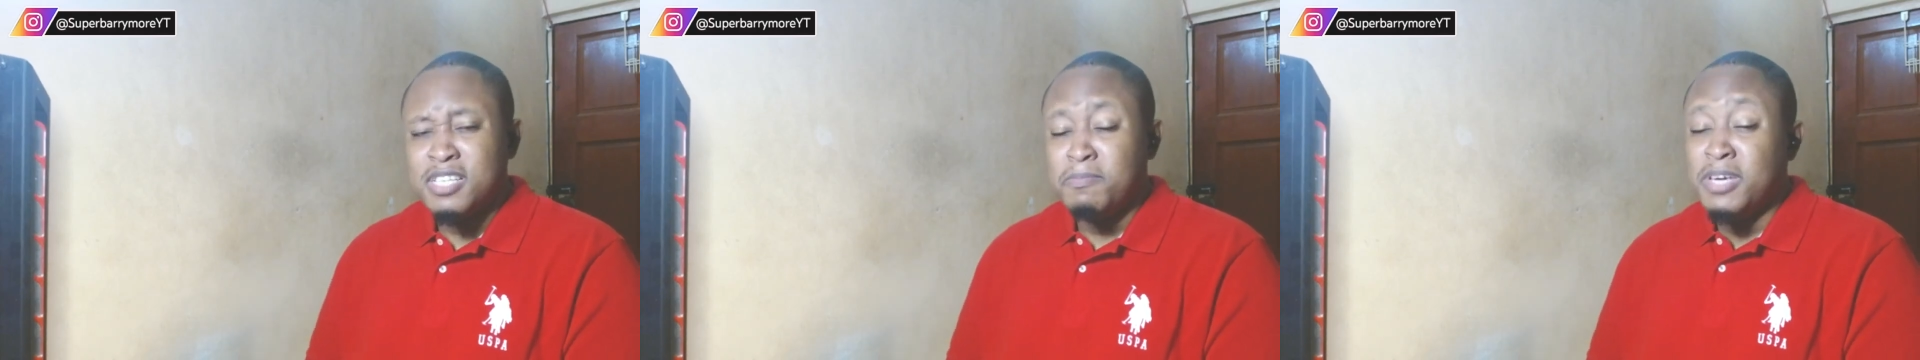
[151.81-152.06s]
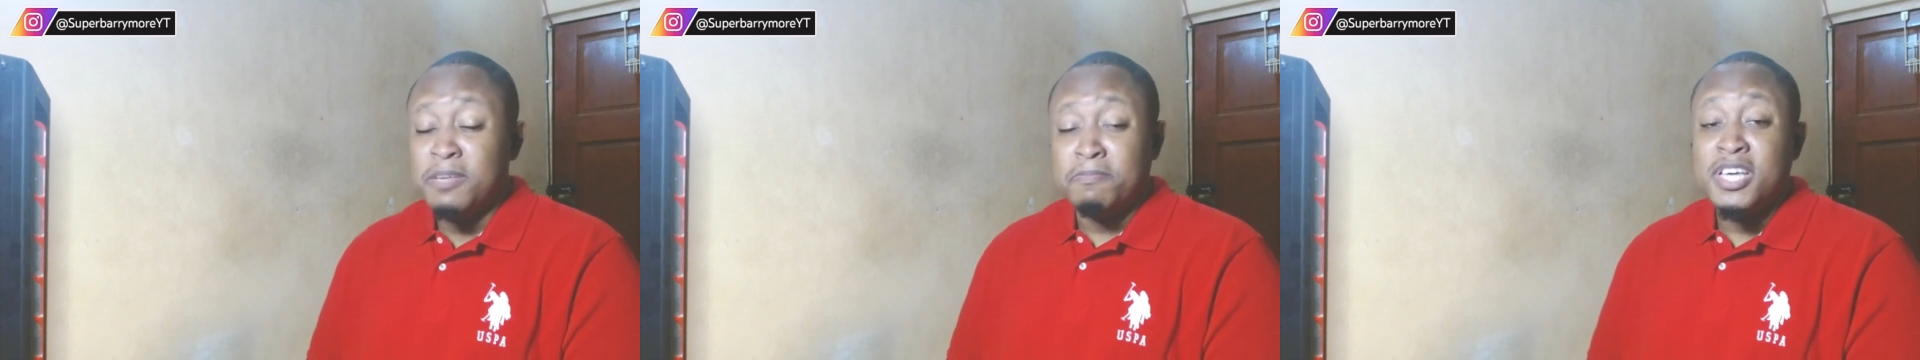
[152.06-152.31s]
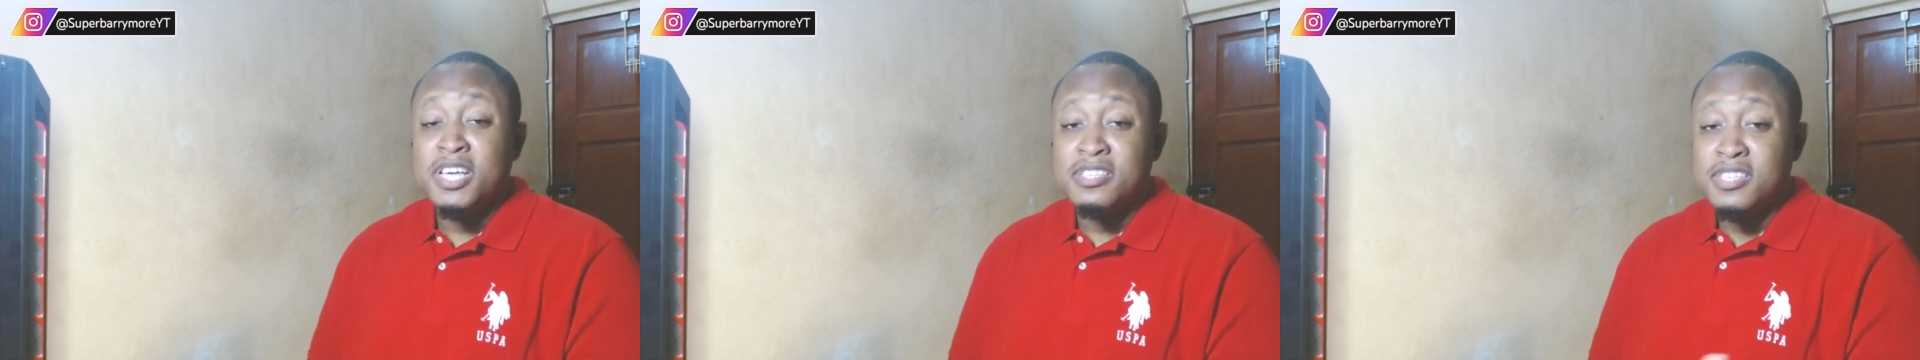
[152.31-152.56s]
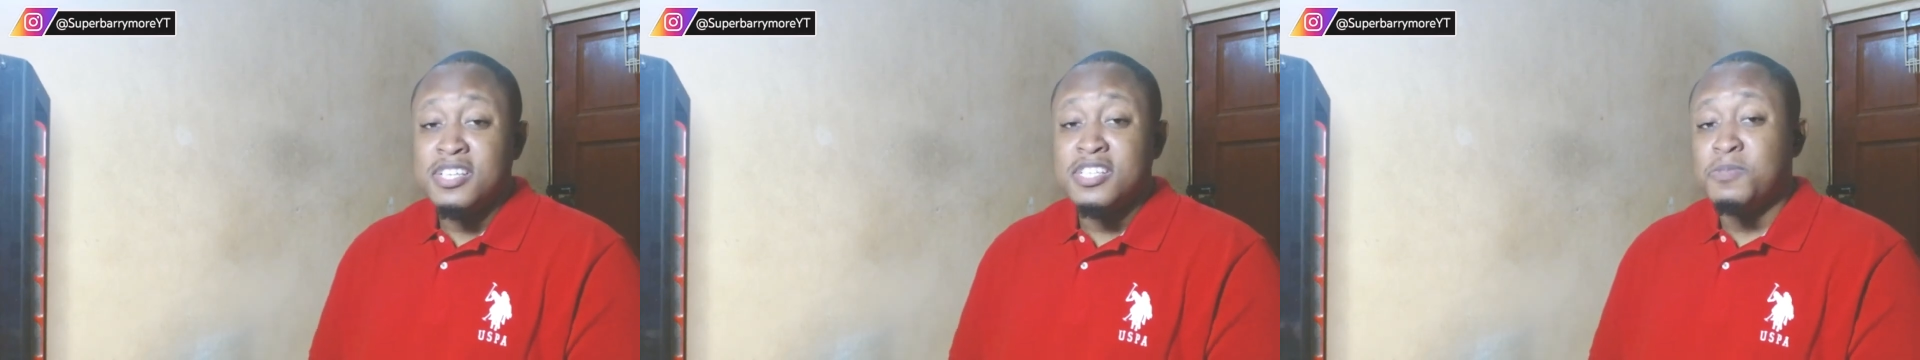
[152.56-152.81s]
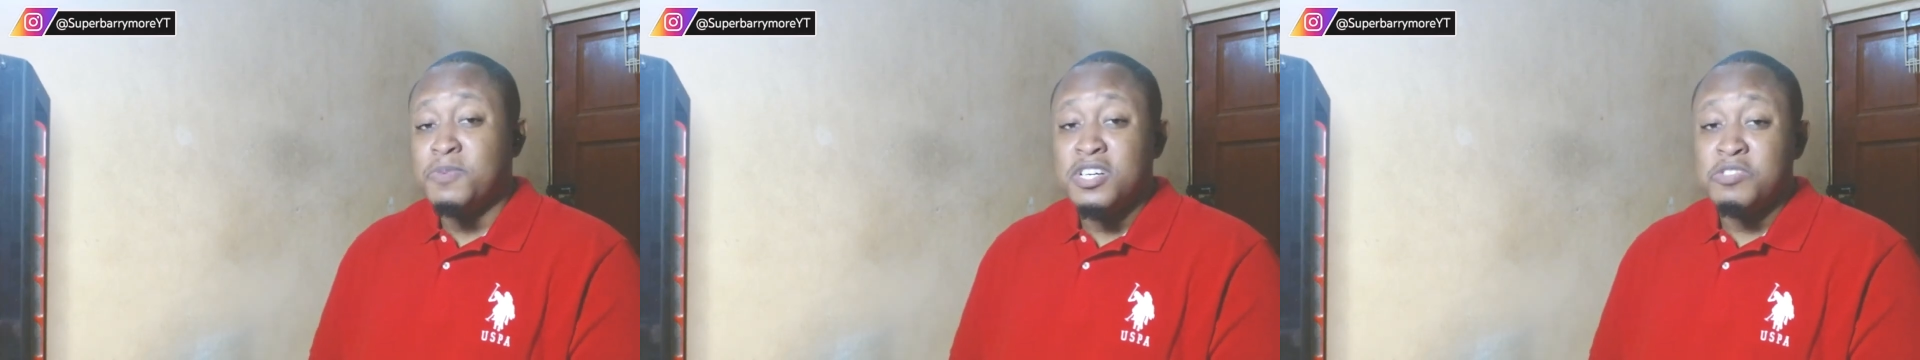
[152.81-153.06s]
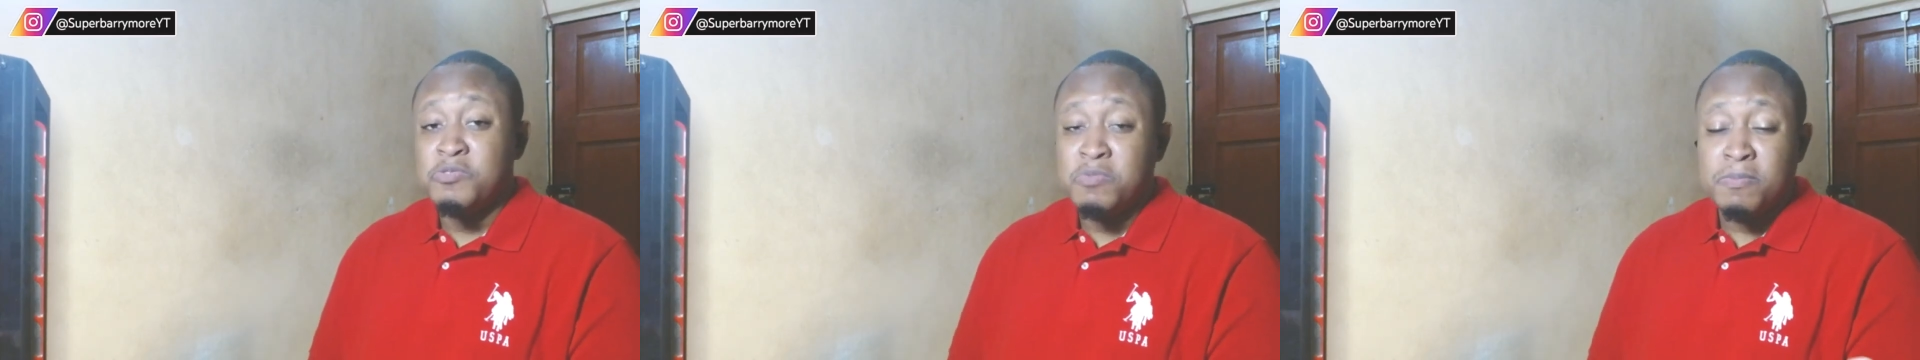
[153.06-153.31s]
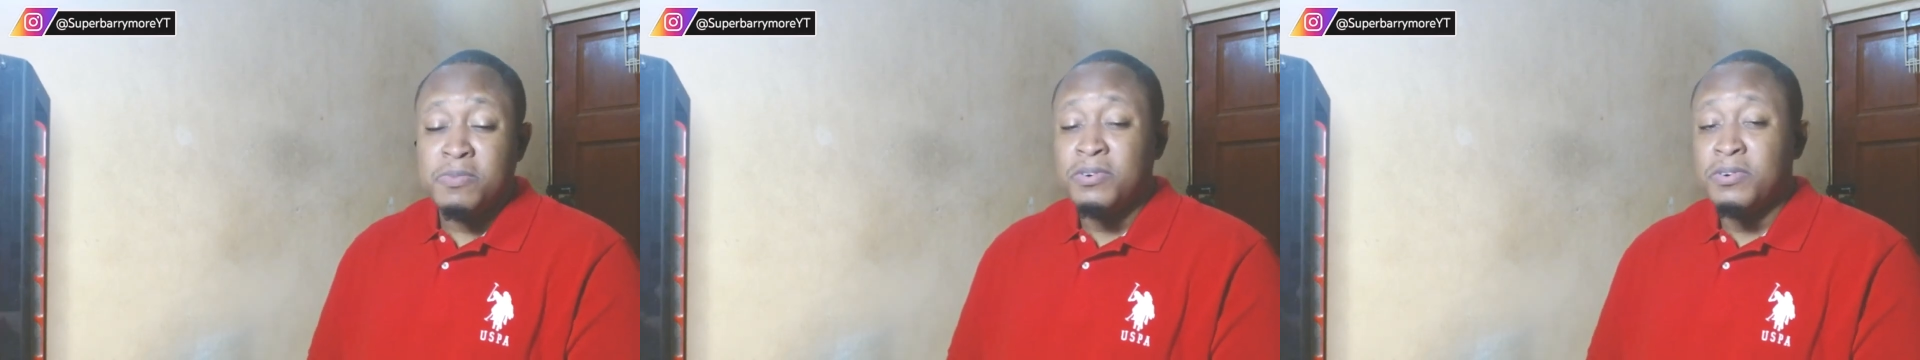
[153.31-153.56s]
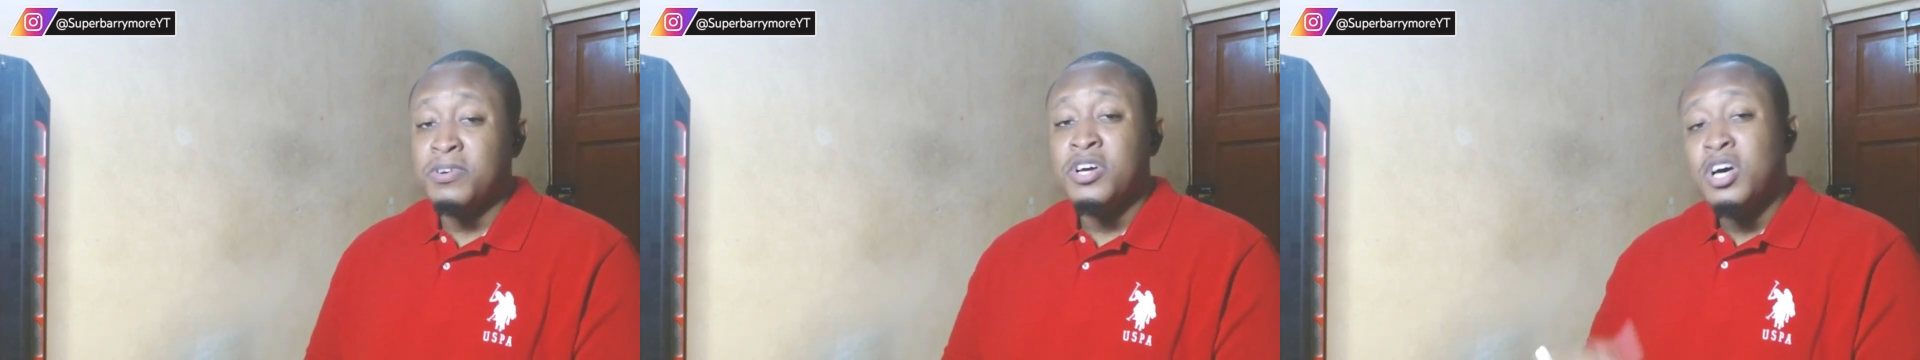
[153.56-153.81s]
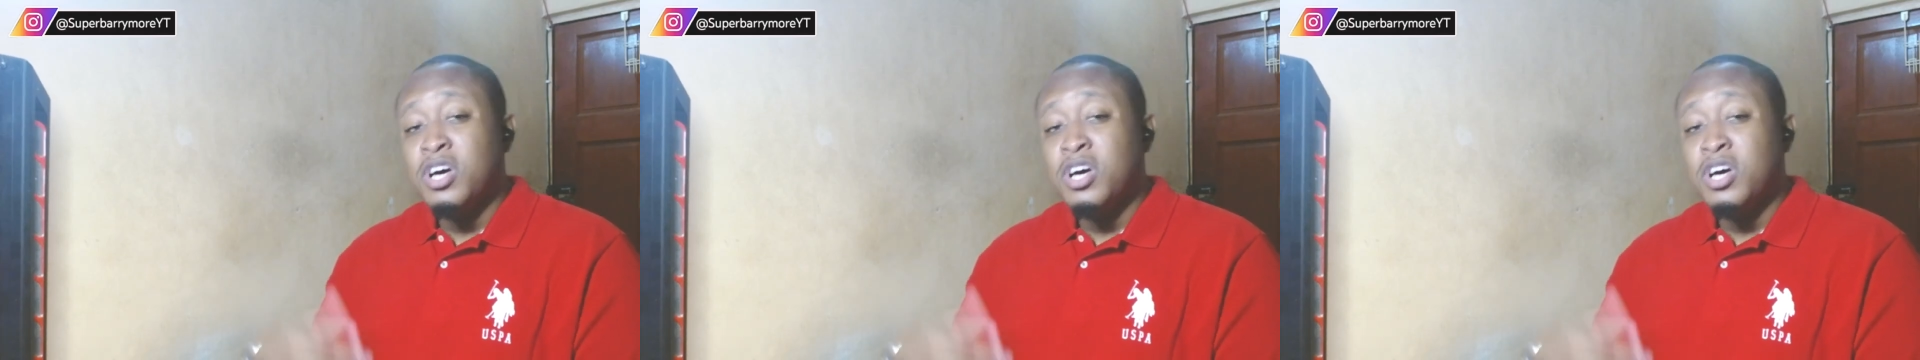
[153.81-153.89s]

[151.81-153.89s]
I mean, it makes sense because remember,